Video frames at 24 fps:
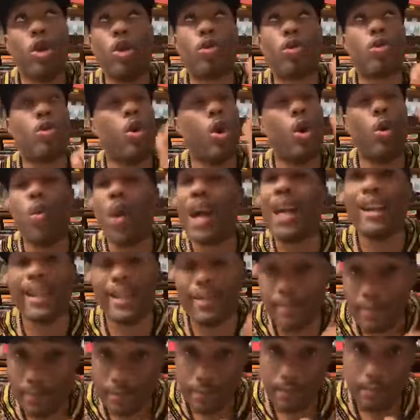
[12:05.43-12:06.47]
cool willing,
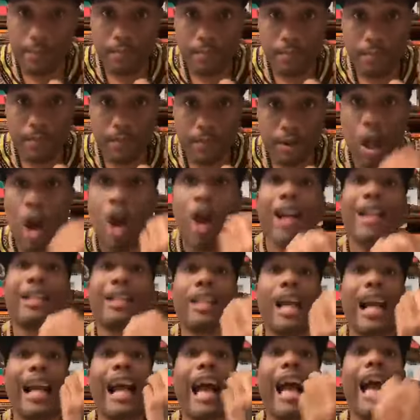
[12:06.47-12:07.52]
long as I
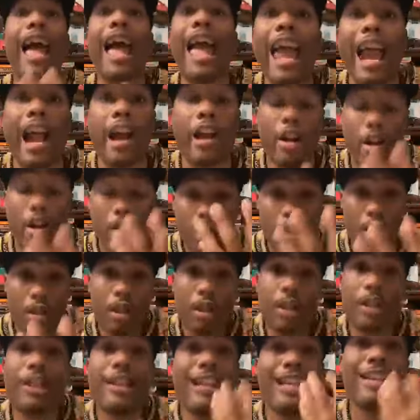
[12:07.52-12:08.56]
got air
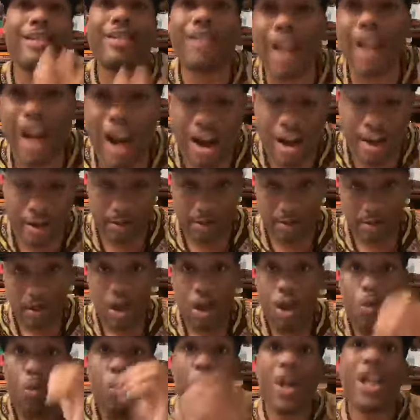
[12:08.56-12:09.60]
in these lungs,
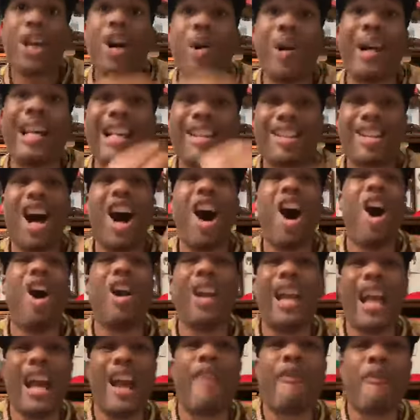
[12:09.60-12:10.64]
we going to get to all
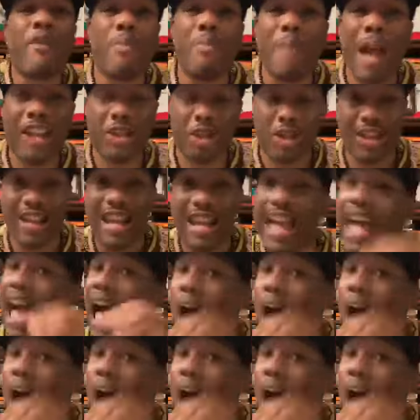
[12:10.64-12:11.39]
the information. I